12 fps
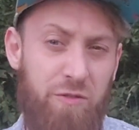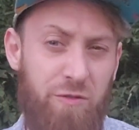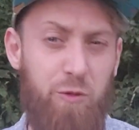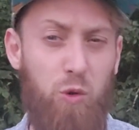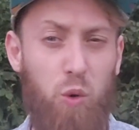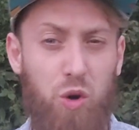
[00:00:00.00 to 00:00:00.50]

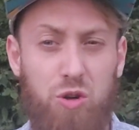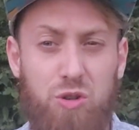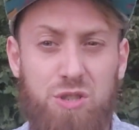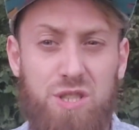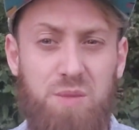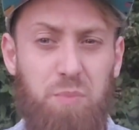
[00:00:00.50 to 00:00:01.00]

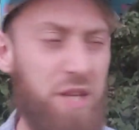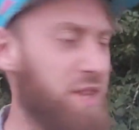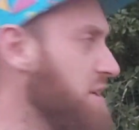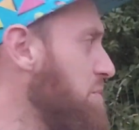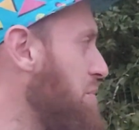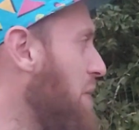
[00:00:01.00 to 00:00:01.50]
florals, but
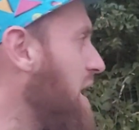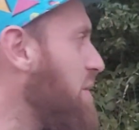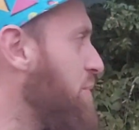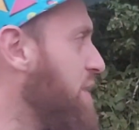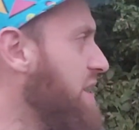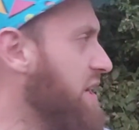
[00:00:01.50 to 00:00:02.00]
there
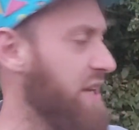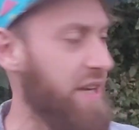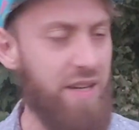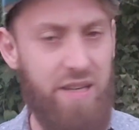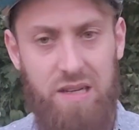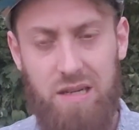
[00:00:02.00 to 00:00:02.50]
might
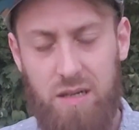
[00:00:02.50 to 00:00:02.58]
be